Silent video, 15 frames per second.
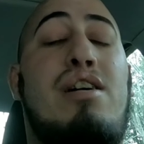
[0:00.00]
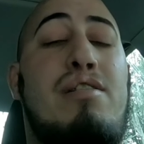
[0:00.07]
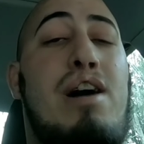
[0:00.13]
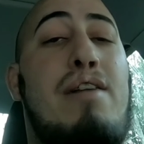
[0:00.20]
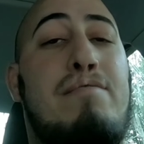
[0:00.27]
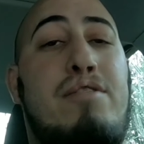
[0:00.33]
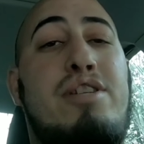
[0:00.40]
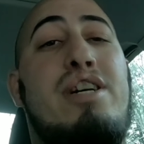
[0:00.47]

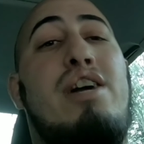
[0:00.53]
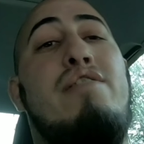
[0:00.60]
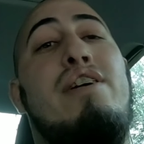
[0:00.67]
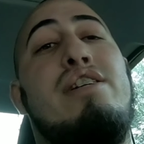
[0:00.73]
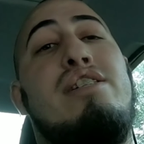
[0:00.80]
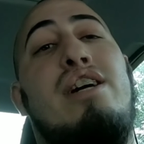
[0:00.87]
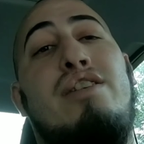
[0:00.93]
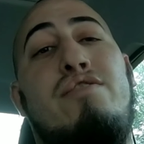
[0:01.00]
I'm
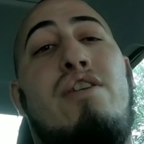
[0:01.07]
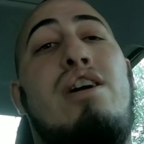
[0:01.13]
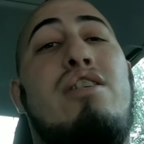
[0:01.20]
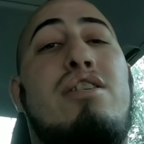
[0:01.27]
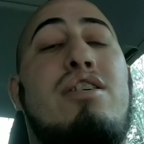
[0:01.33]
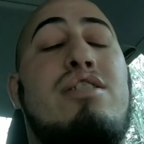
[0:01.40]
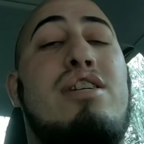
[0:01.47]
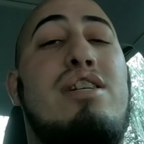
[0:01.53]
Racing. I do a lot
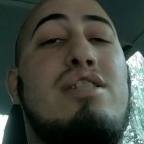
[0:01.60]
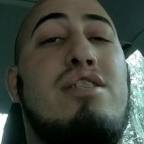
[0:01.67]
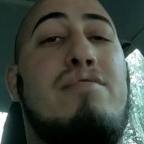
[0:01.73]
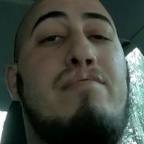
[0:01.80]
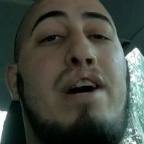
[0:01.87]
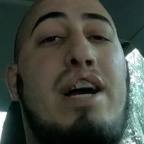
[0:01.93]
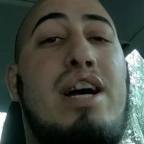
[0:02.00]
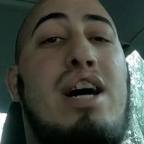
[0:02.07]
of things
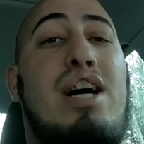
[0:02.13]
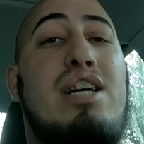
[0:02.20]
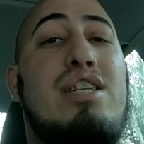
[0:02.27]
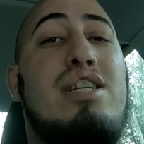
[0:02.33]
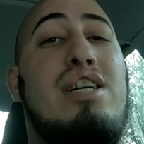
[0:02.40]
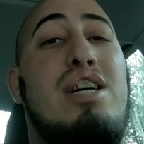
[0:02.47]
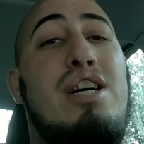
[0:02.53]
on my cars.